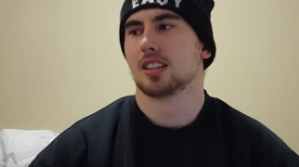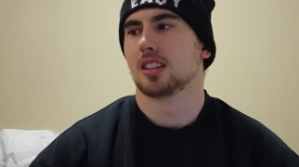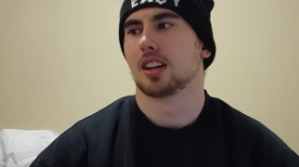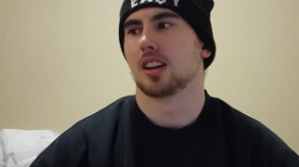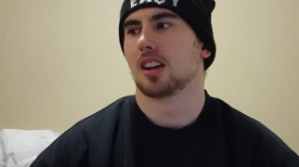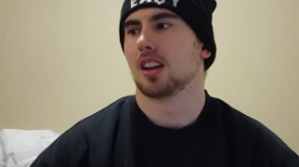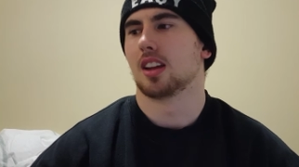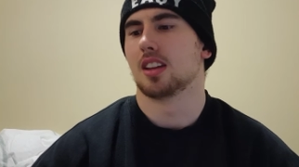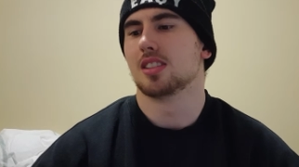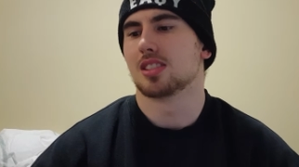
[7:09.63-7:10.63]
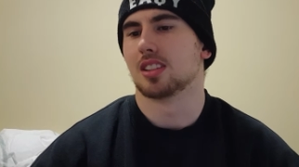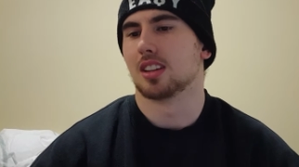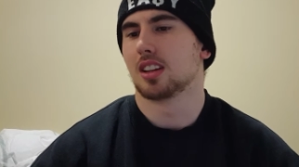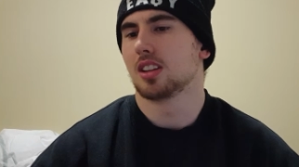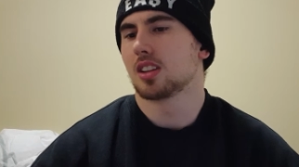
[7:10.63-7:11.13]
you know,
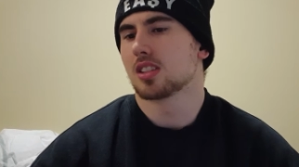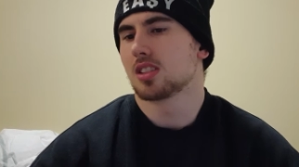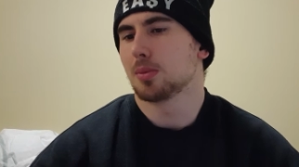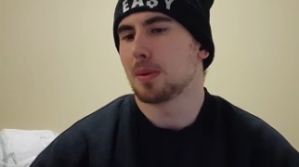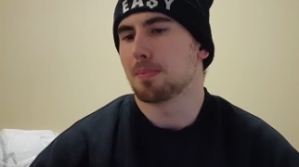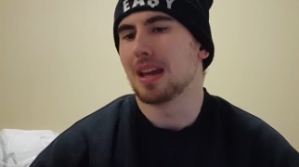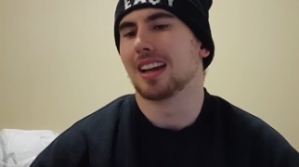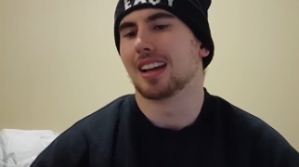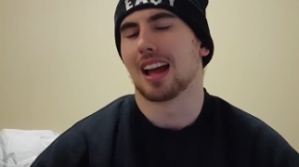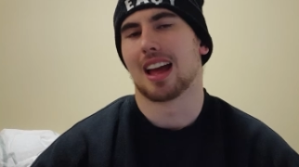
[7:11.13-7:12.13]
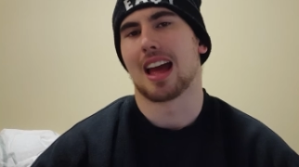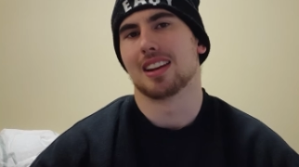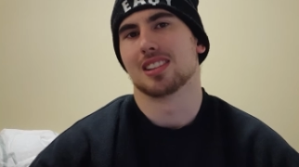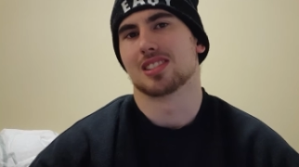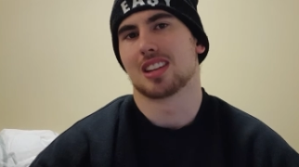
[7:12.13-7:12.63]
isn't, you can still be big
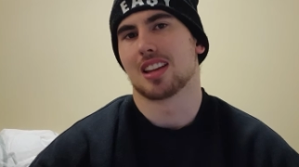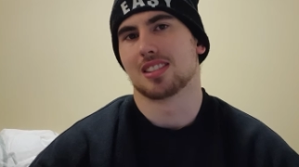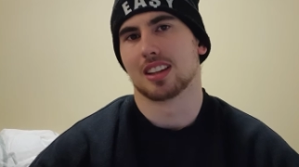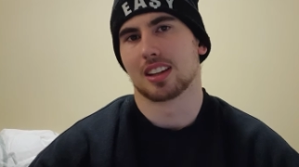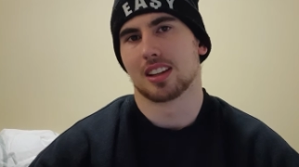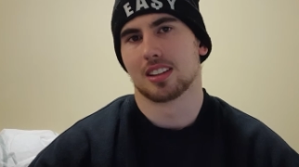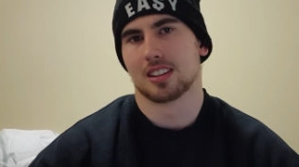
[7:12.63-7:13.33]
and aesthetic.